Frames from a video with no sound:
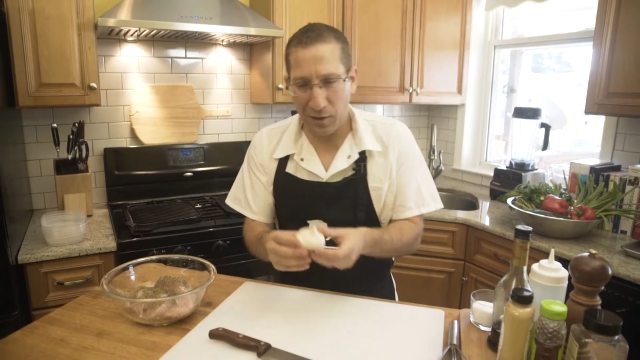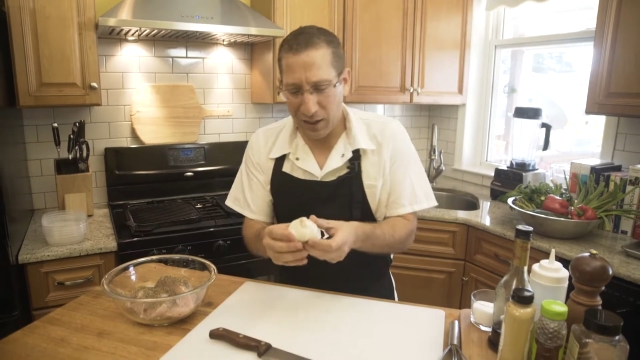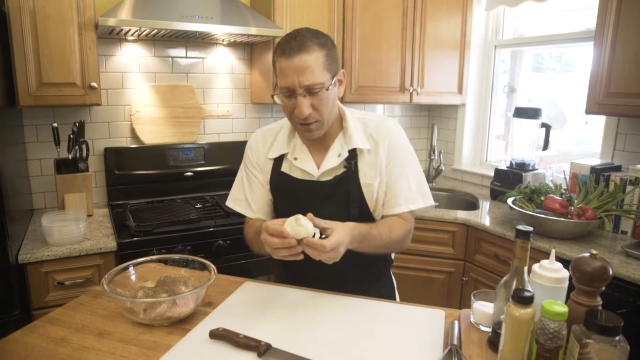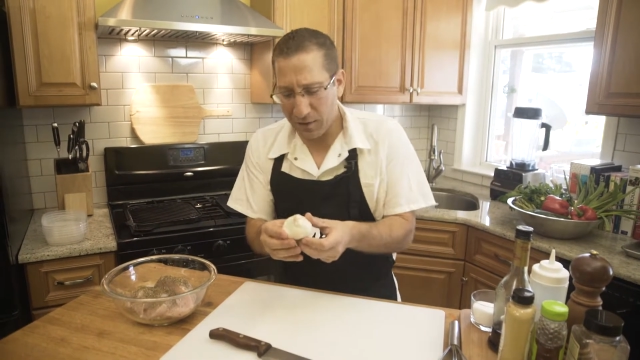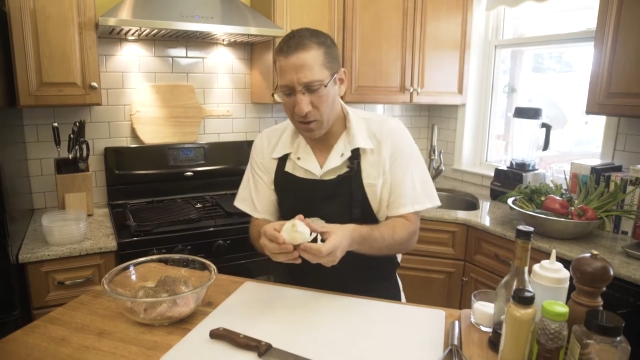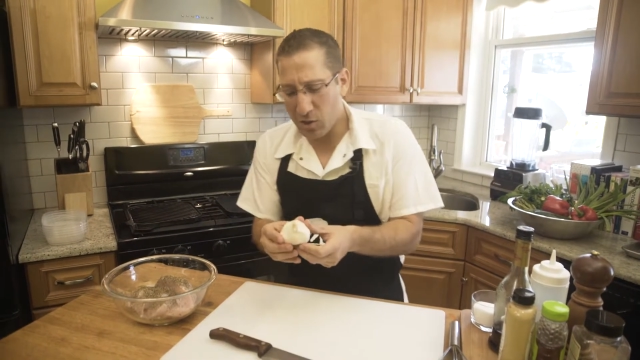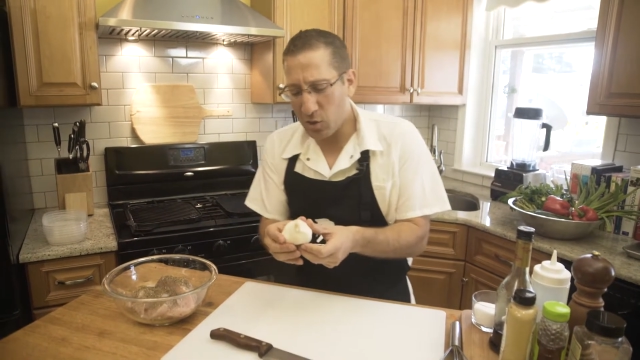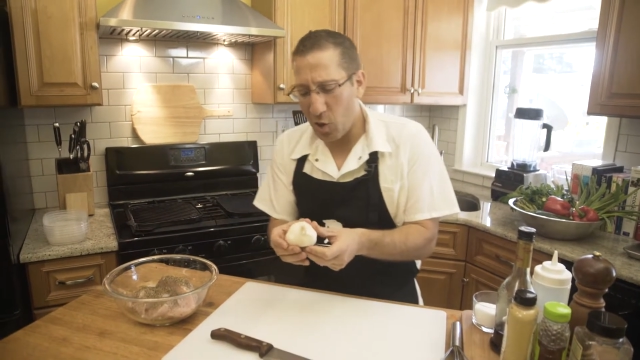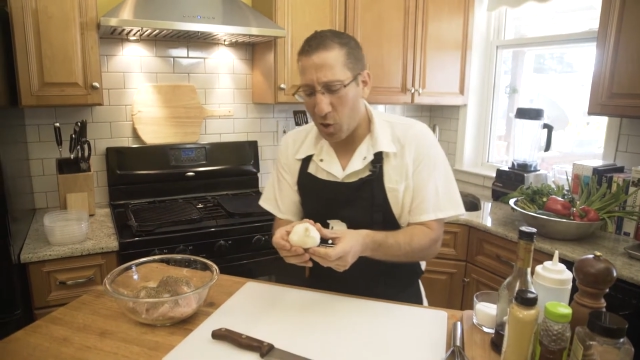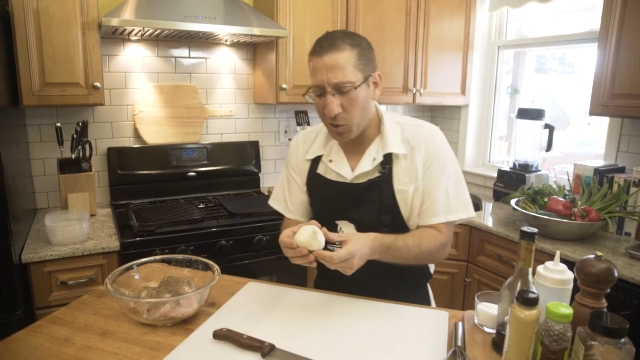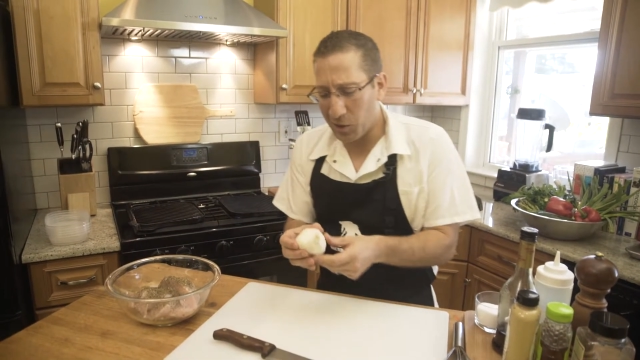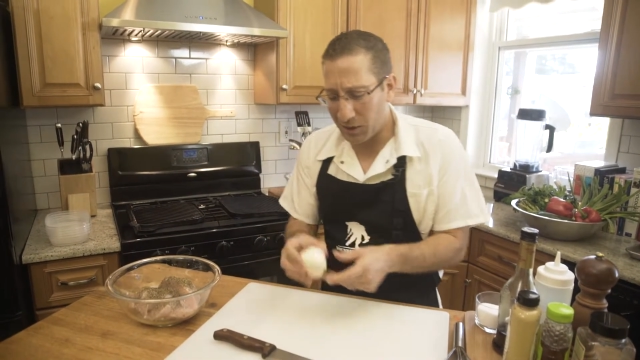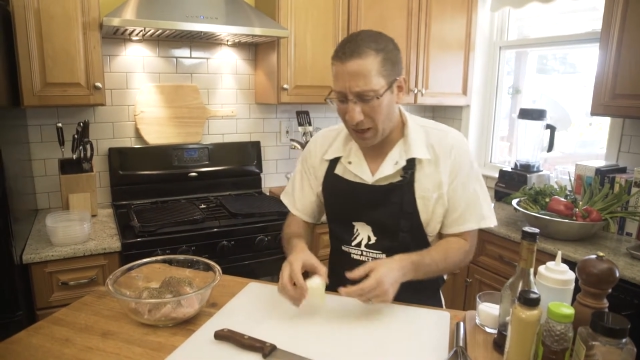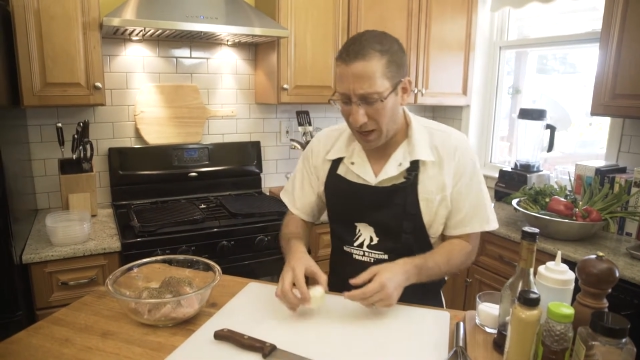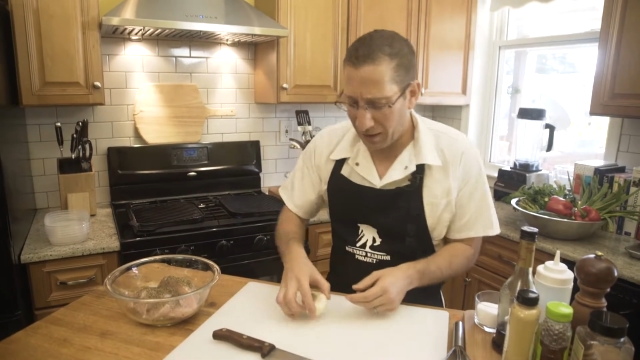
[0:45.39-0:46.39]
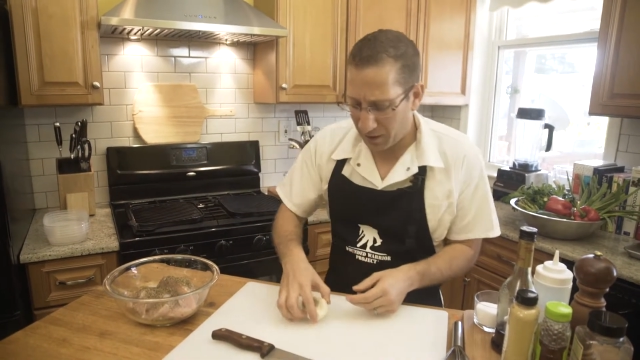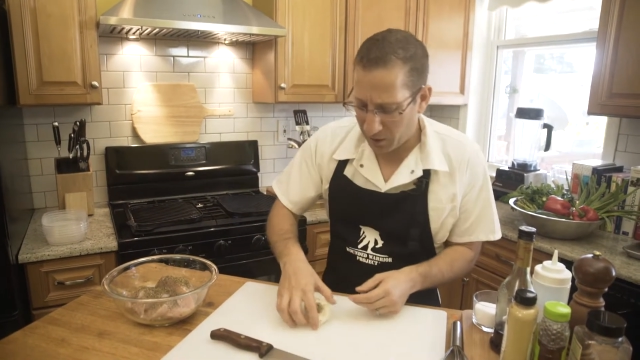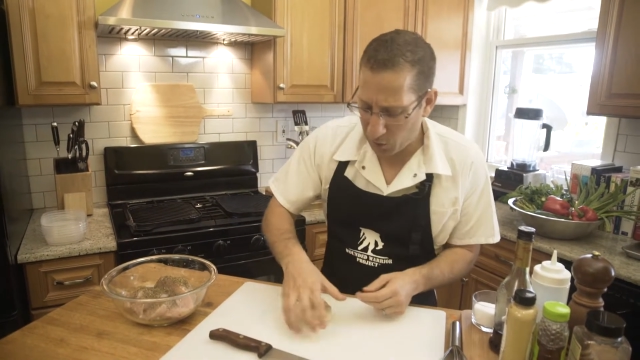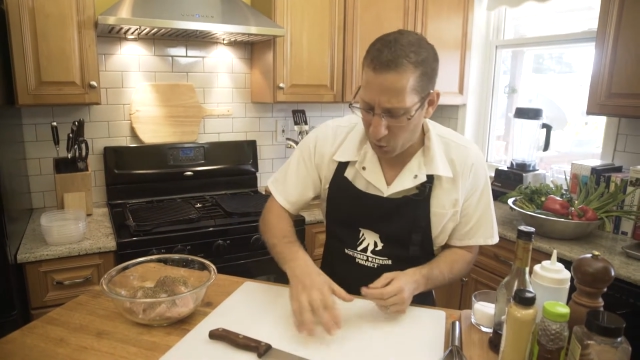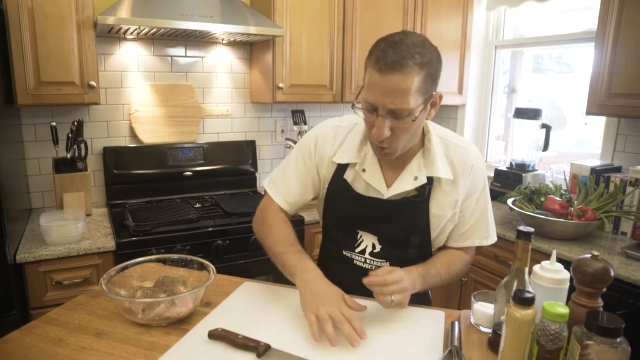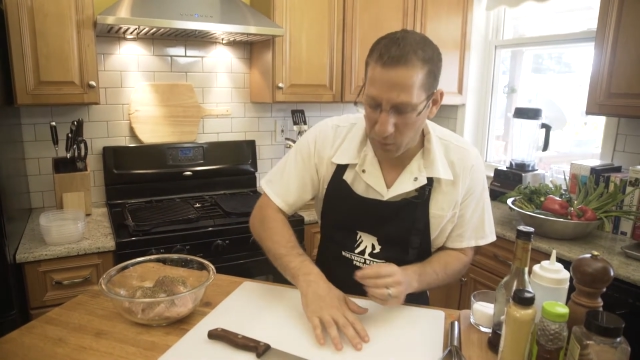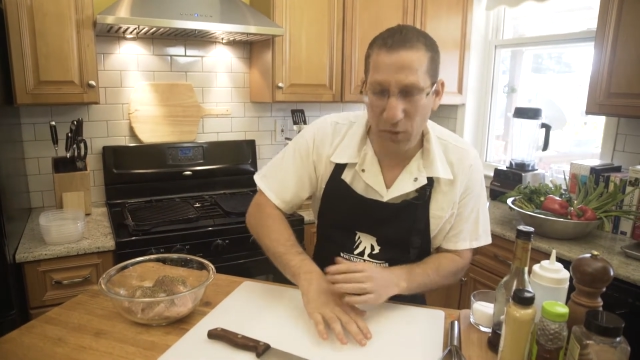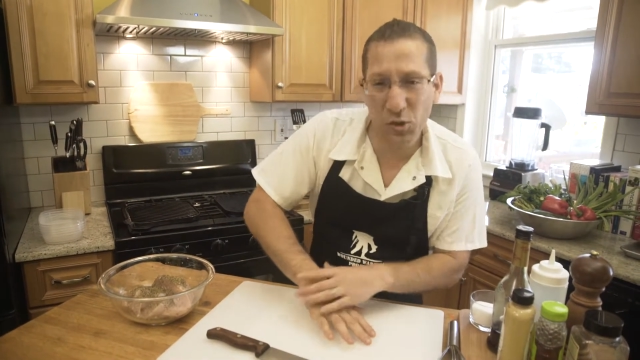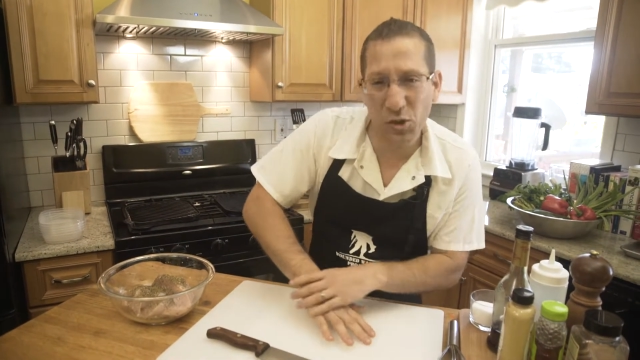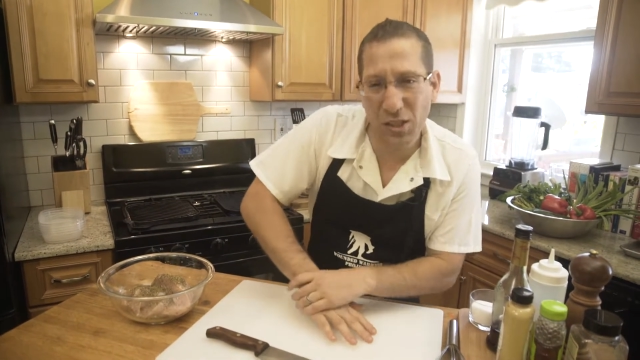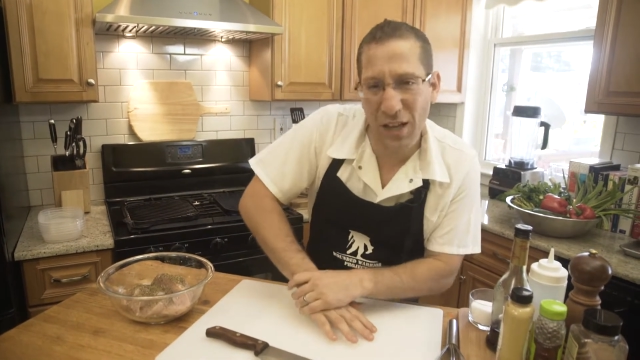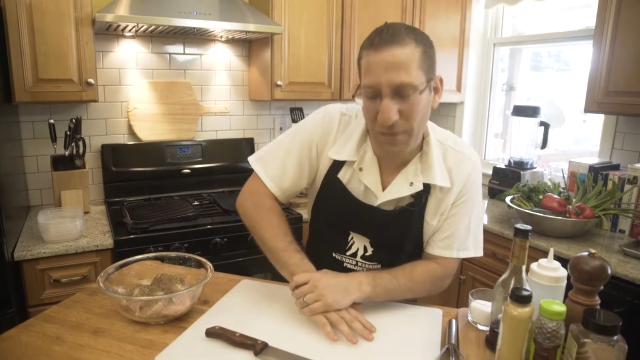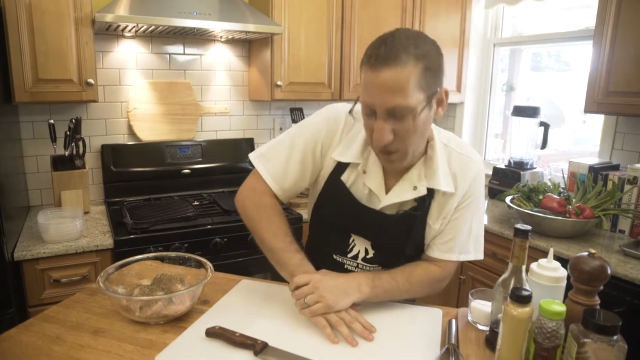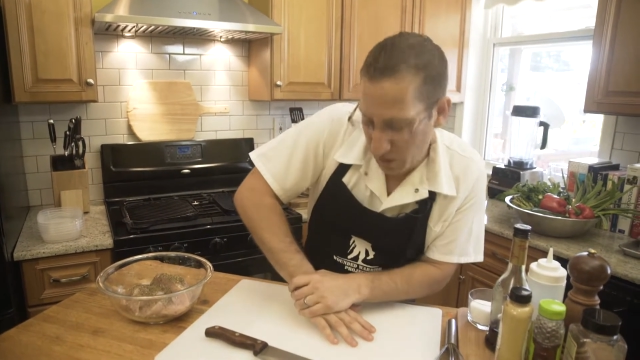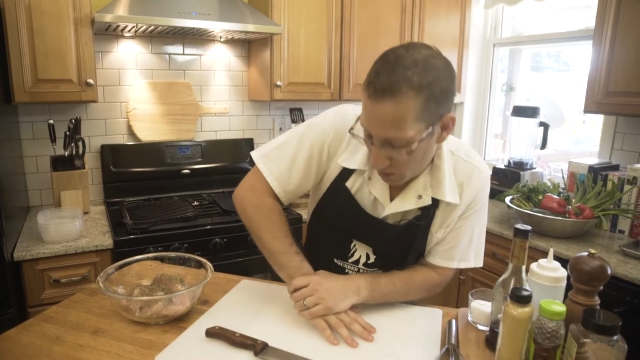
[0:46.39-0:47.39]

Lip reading: get this garlic out of the clove, you just have to